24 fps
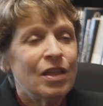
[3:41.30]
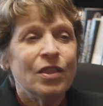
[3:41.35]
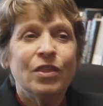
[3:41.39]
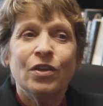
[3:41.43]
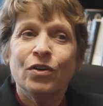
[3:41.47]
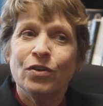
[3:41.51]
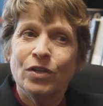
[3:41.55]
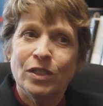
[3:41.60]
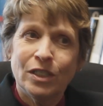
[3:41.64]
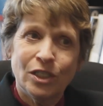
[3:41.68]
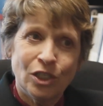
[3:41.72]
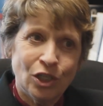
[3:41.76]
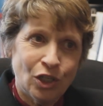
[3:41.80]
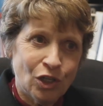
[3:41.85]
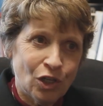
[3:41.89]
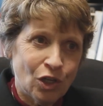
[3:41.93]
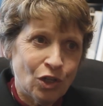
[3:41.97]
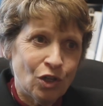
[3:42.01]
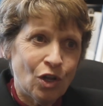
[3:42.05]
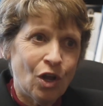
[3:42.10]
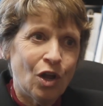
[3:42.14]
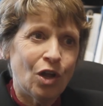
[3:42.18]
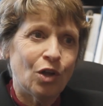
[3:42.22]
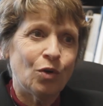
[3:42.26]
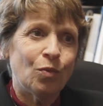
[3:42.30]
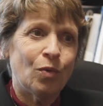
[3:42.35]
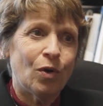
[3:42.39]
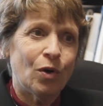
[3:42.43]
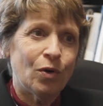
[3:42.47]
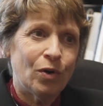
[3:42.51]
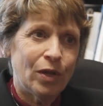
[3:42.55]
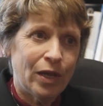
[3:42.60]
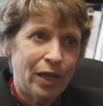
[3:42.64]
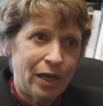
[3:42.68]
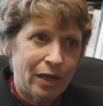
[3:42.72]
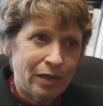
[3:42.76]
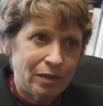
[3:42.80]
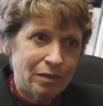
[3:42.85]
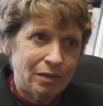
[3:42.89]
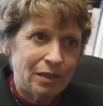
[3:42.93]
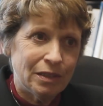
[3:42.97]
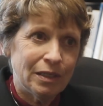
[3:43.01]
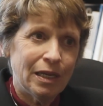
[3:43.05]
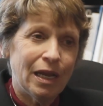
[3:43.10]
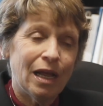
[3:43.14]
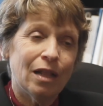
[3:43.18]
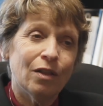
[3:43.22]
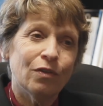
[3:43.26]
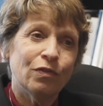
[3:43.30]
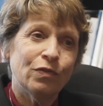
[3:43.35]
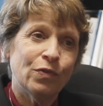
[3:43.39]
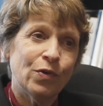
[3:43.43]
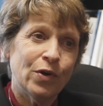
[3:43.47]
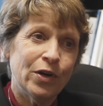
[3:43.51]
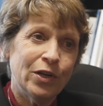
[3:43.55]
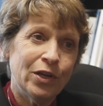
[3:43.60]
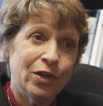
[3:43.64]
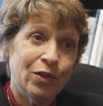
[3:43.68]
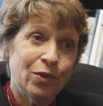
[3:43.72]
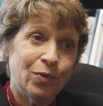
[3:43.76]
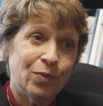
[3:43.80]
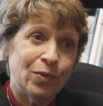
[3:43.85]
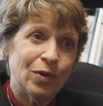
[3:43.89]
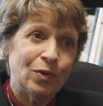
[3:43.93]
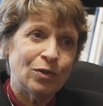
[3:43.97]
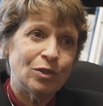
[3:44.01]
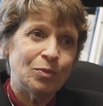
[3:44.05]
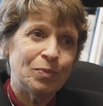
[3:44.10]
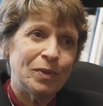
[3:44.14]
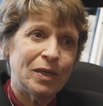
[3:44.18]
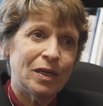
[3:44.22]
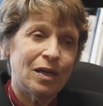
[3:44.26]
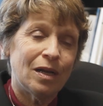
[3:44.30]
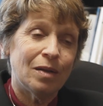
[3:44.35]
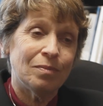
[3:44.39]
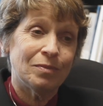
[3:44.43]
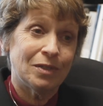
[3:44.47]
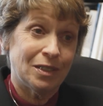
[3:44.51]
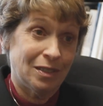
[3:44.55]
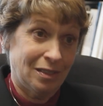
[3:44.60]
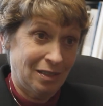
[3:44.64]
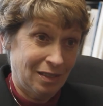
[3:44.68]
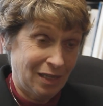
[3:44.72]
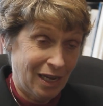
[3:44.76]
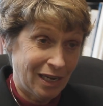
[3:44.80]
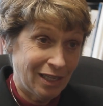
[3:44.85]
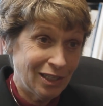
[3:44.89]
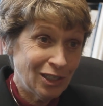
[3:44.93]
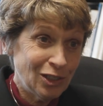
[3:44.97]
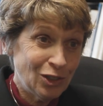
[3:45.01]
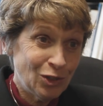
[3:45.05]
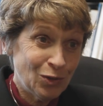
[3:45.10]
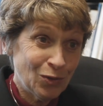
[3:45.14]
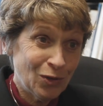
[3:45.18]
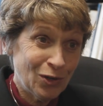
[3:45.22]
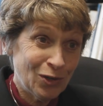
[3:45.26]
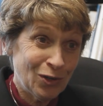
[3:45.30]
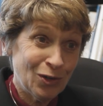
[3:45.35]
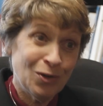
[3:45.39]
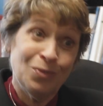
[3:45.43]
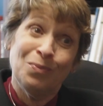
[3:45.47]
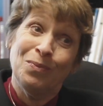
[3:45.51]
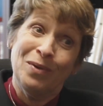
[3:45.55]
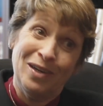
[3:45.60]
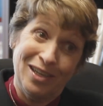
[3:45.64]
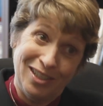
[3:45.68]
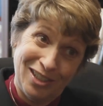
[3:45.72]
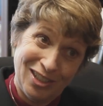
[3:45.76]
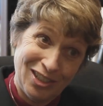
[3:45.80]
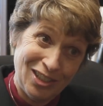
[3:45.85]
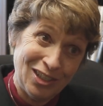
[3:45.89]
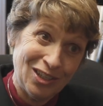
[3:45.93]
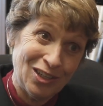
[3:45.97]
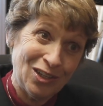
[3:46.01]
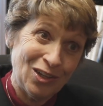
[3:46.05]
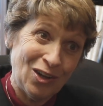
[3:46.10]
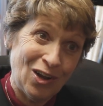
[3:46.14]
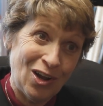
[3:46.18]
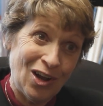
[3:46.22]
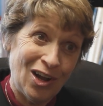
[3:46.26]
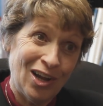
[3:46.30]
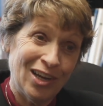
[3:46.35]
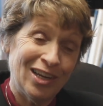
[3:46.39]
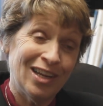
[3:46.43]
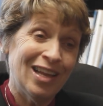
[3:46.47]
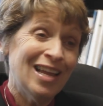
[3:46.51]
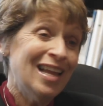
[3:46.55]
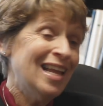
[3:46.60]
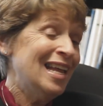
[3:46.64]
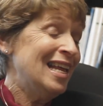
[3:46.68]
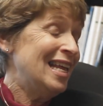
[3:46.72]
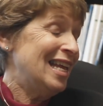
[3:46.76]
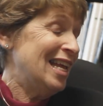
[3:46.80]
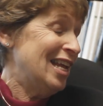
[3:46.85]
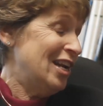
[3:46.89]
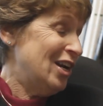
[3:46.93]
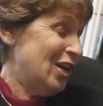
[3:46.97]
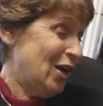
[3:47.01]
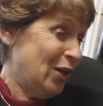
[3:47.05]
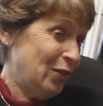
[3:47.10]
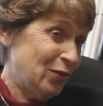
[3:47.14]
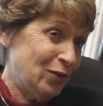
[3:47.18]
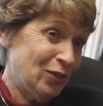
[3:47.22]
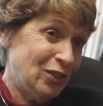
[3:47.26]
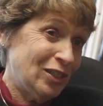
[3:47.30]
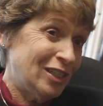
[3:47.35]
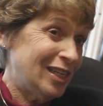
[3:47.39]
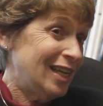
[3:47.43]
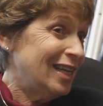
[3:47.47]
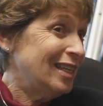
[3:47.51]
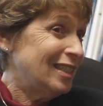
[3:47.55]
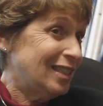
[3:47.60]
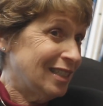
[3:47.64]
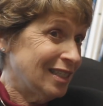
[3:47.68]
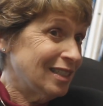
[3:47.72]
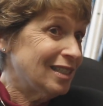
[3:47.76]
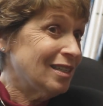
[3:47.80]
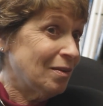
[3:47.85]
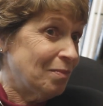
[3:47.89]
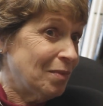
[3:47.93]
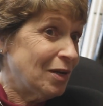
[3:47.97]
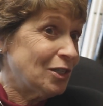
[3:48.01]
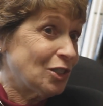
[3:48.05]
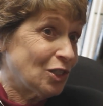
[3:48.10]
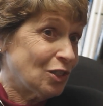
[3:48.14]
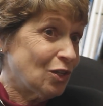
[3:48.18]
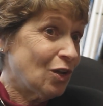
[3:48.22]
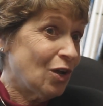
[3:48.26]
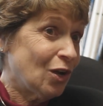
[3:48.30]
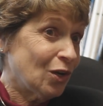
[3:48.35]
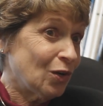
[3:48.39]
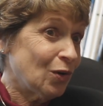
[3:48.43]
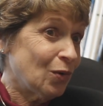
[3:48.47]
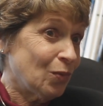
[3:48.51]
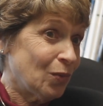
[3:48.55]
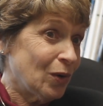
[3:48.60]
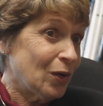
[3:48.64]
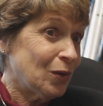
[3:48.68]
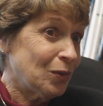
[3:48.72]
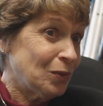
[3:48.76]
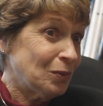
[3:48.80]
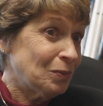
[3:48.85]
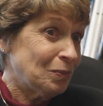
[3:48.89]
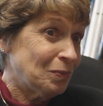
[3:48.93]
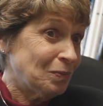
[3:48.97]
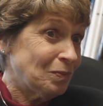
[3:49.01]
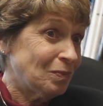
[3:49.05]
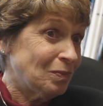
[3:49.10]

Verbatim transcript: There is still a long road ahead. In California, the road's become slightly shorter, but it's still long. In other states, it's a much longer road.